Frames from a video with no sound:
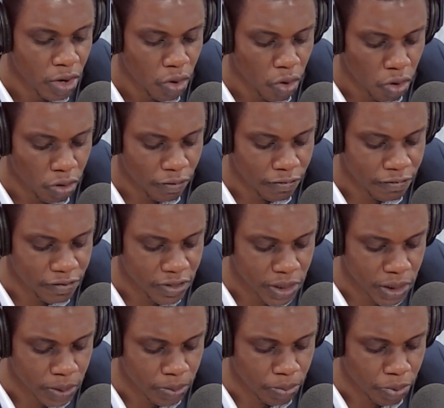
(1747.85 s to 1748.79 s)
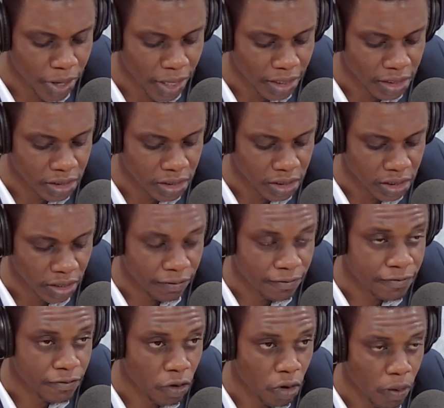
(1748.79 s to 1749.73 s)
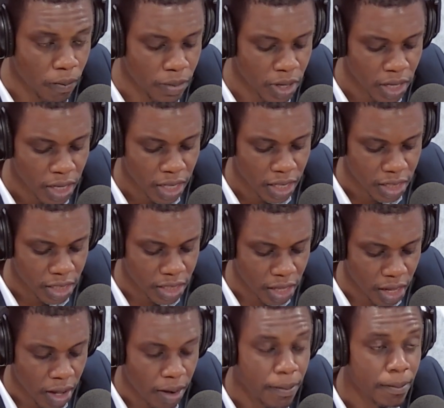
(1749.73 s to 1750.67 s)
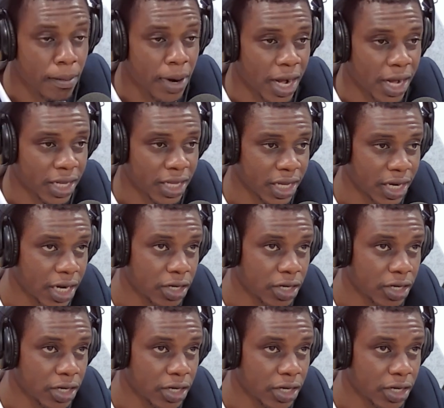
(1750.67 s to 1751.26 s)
all of these brands from the market.